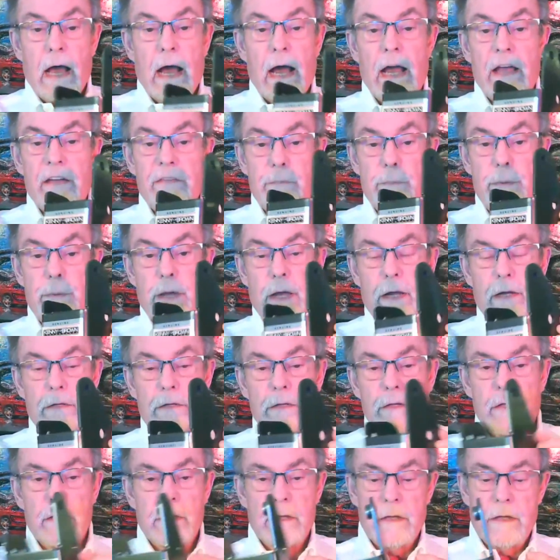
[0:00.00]
I've picked
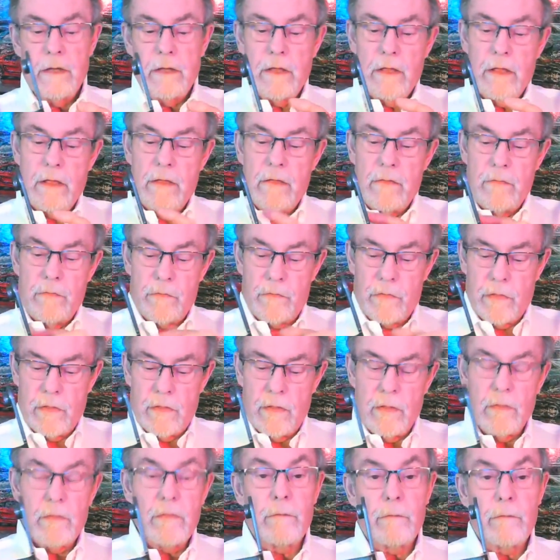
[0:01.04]

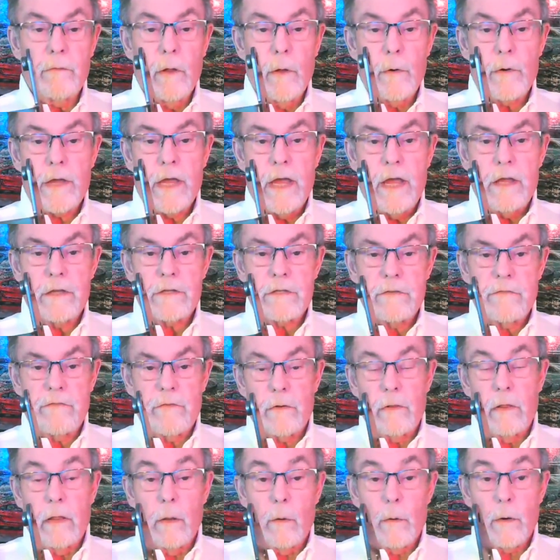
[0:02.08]
the location
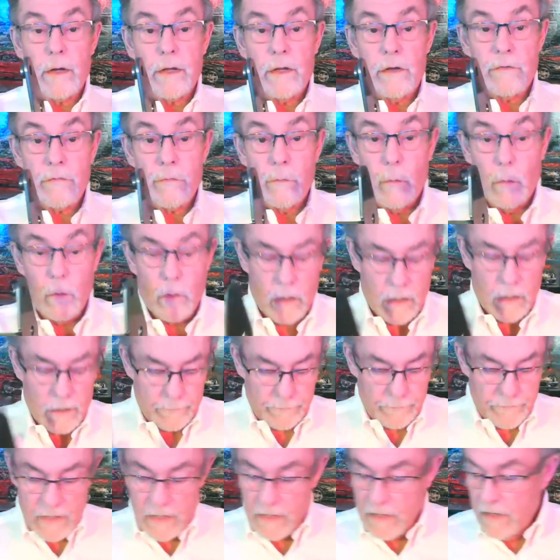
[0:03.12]
for the lower control
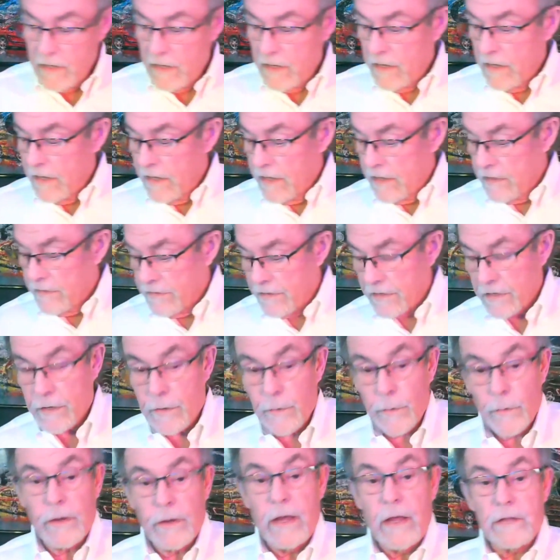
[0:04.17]
arm that
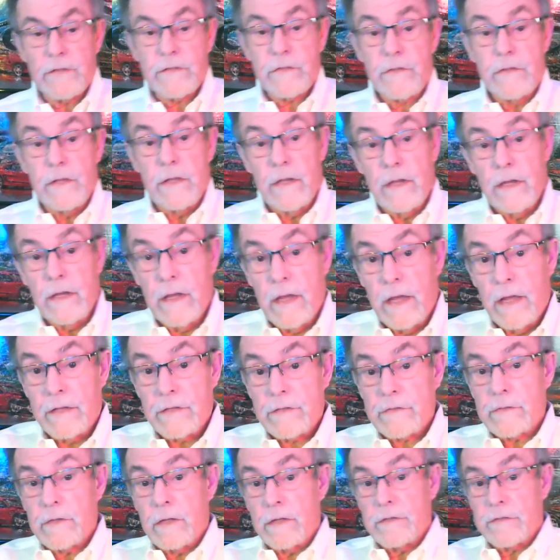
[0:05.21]
creates the
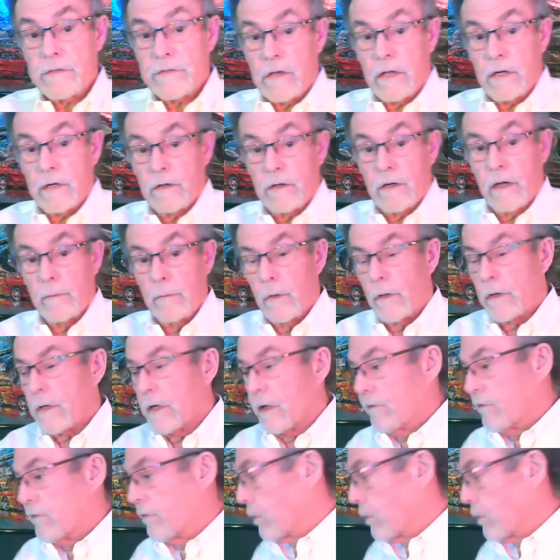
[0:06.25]
instant center I'm looking